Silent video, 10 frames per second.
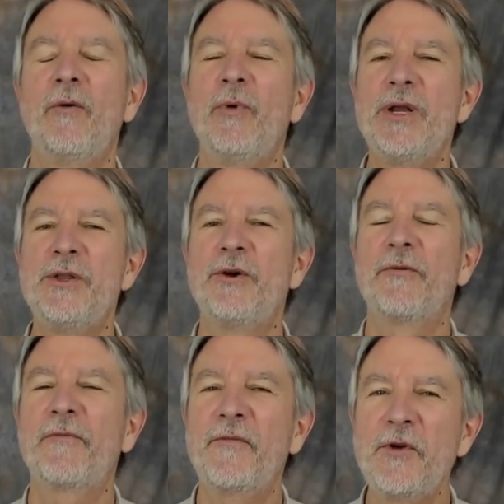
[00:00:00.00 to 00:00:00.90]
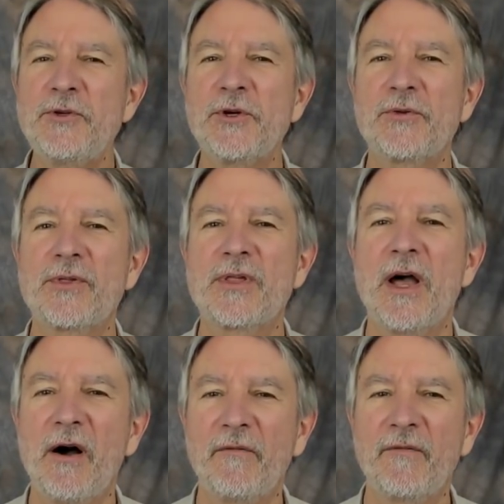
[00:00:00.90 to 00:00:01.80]
when your future
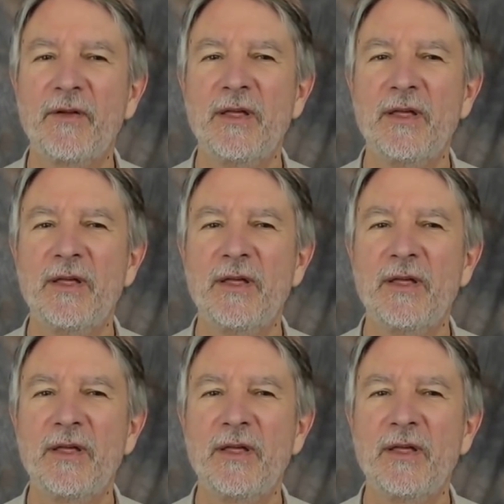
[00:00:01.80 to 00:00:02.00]
self